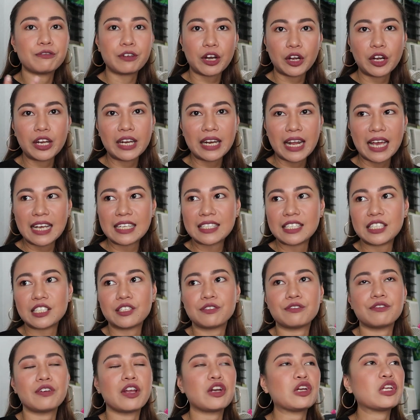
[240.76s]
very nice.
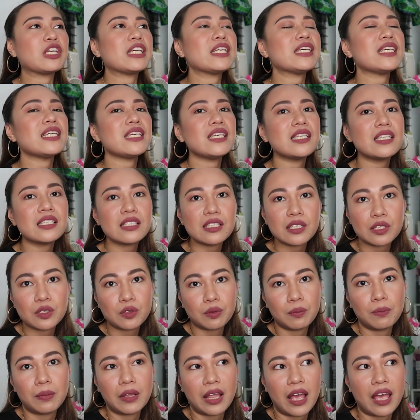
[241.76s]
It's very easy
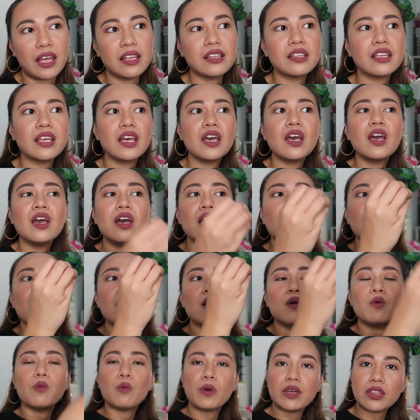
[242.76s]
to blend
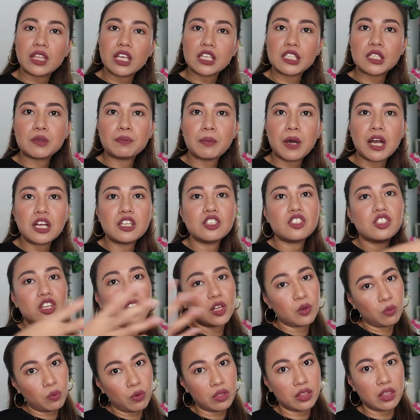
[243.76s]
with a sponge
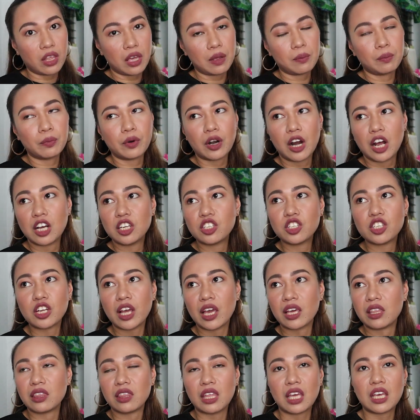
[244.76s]
and with a
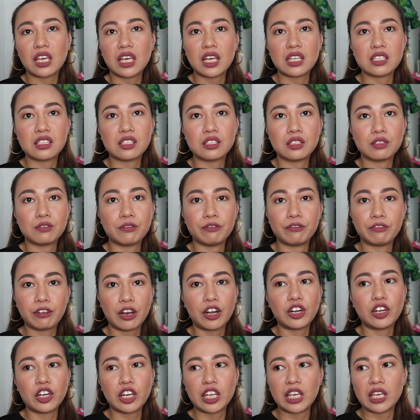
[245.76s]
brush. I think it's
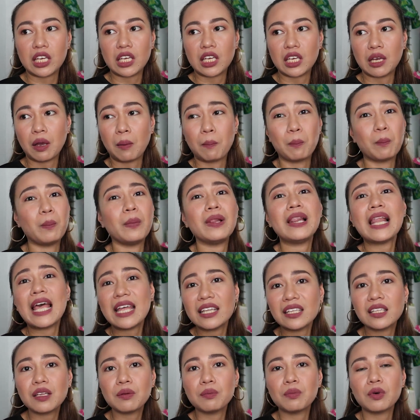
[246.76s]
very
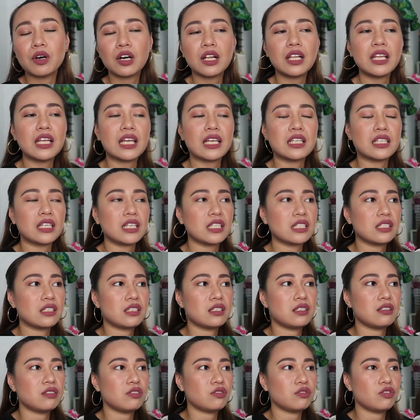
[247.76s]
blendable and
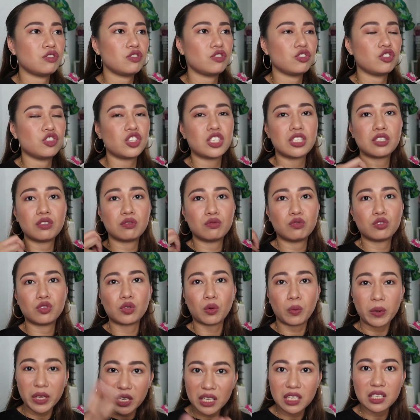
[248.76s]
it's just
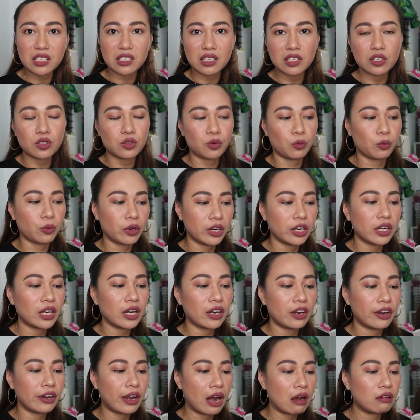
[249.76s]
so easy to
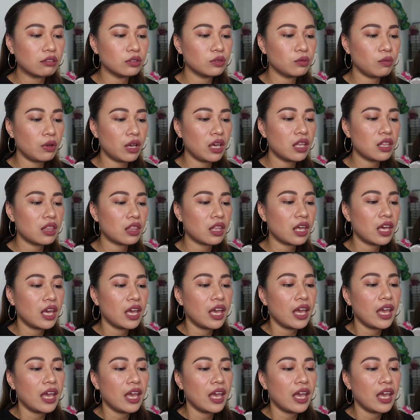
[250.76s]
work around with.